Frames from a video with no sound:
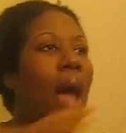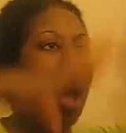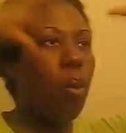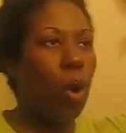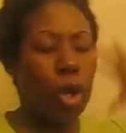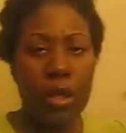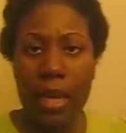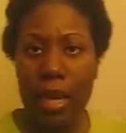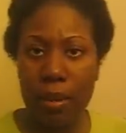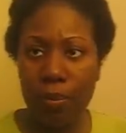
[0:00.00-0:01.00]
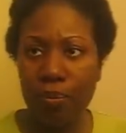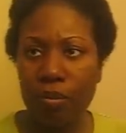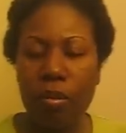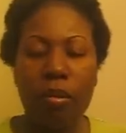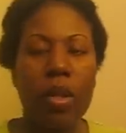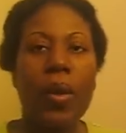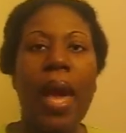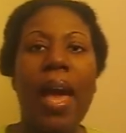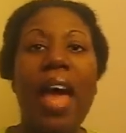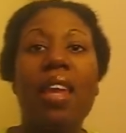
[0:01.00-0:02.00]
I worked it in,
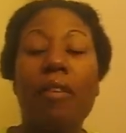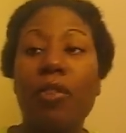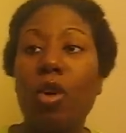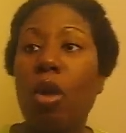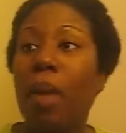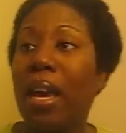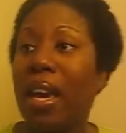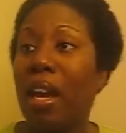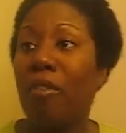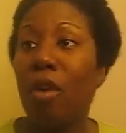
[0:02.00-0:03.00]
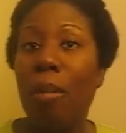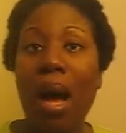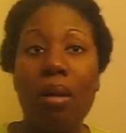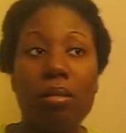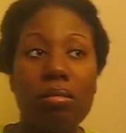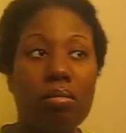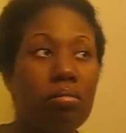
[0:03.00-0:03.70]
okay, I left it on my hair for about